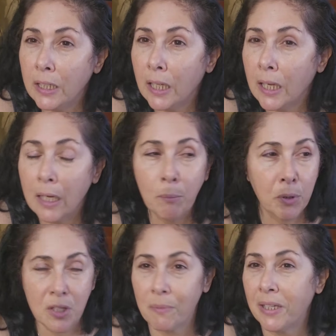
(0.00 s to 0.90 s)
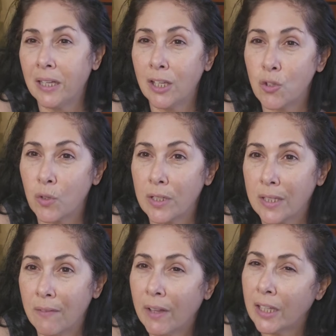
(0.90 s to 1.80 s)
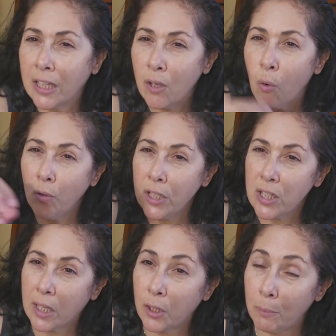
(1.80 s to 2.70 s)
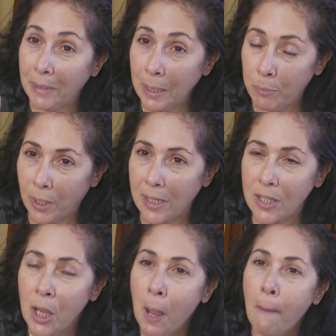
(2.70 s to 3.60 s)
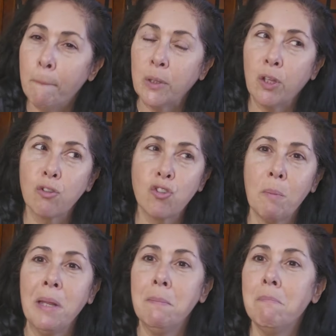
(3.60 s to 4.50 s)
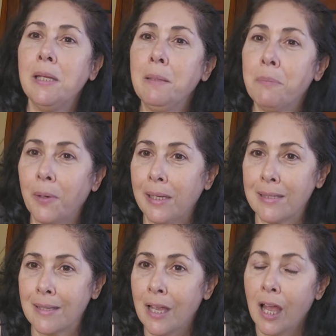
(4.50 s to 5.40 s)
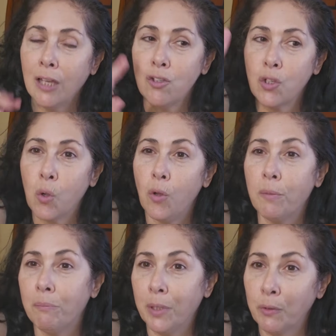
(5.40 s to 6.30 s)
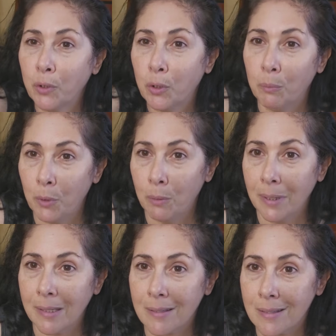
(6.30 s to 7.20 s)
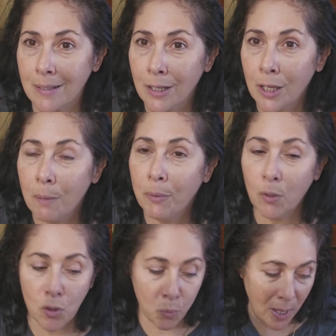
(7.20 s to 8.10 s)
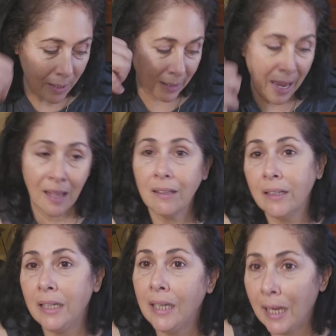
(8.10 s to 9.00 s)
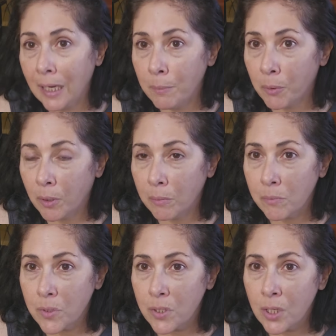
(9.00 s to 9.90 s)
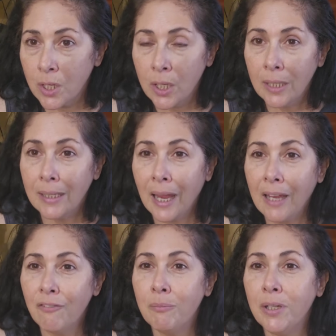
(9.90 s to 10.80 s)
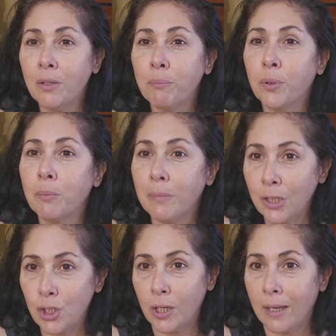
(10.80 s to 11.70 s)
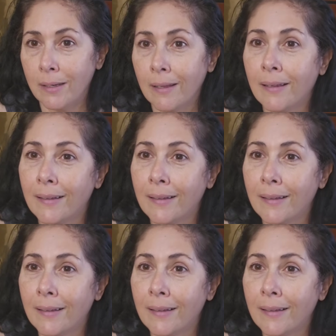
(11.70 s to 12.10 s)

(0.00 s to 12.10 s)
tonight. Put something nice on TV. Like all these like little mini breaks. But there's so many mini breaks. I used to call them miracle moments, because when Kathleen Abrams gave me the permission,